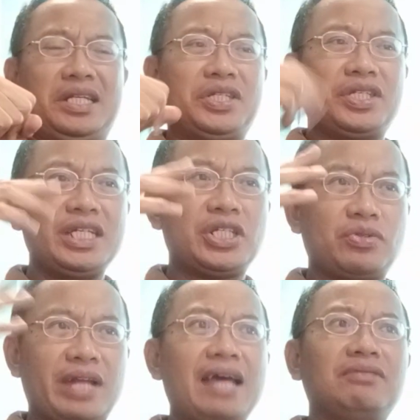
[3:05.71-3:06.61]
The C2
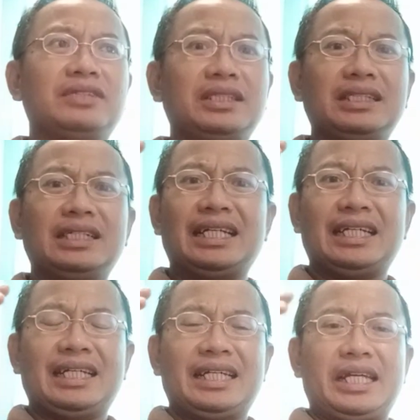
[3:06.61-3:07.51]
level
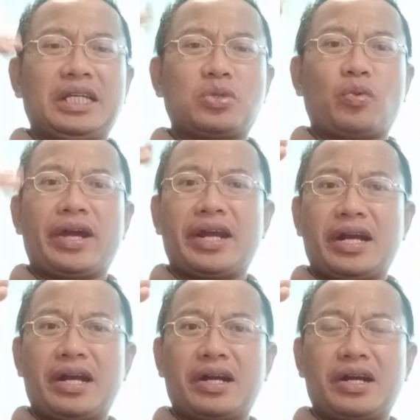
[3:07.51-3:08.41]
is
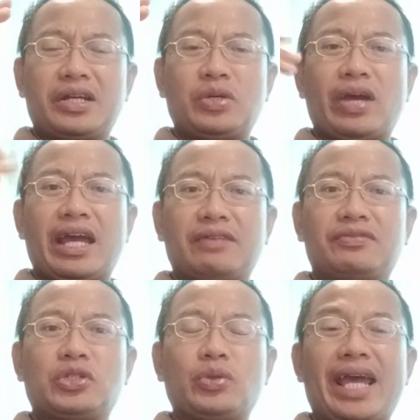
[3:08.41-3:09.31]
where you
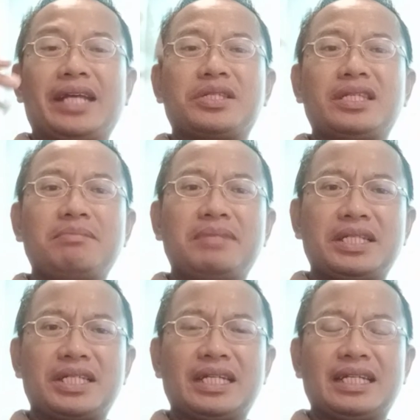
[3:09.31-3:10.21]
have to
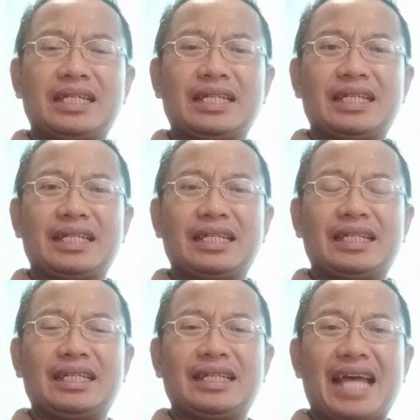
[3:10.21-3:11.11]
exhibit
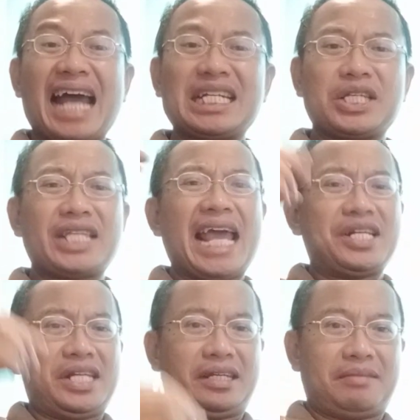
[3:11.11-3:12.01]

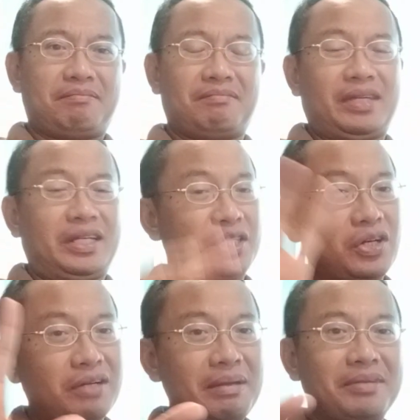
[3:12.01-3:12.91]
understanding. It's
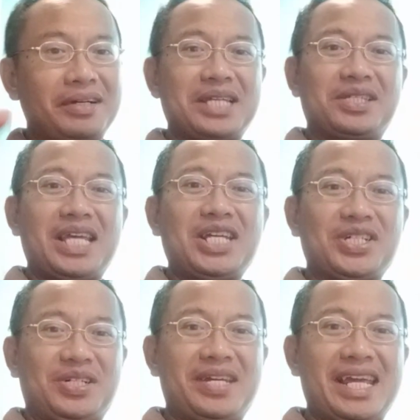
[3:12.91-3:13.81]
not
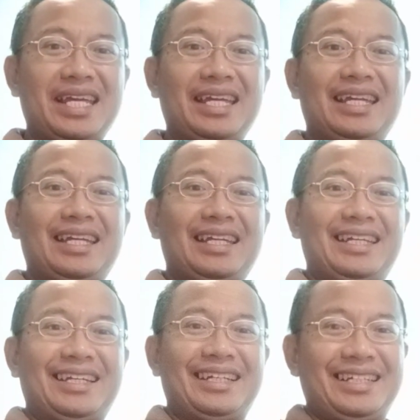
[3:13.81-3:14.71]
memorization, okay?
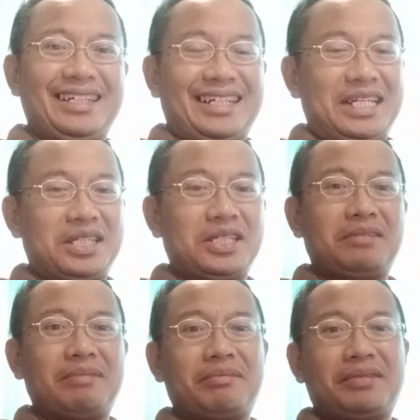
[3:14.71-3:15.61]
It's
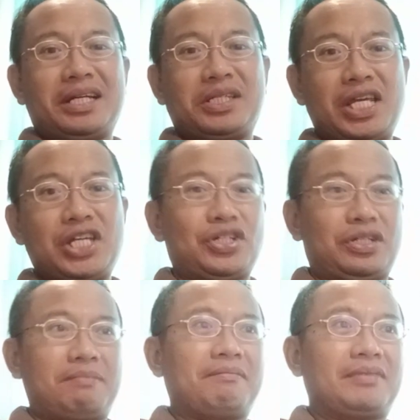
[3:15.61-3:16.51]
not
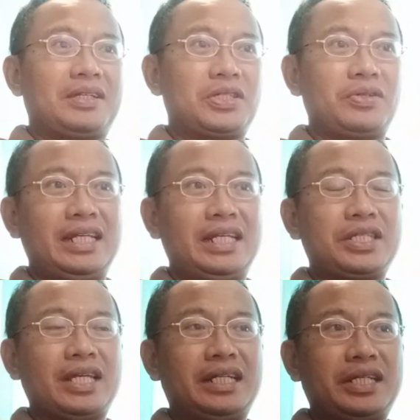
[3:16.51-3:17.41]
memorization, so it is
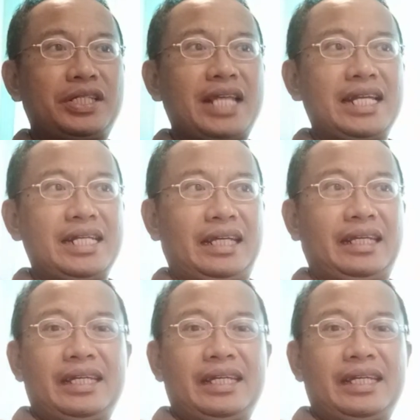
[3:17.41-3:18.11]
understanding.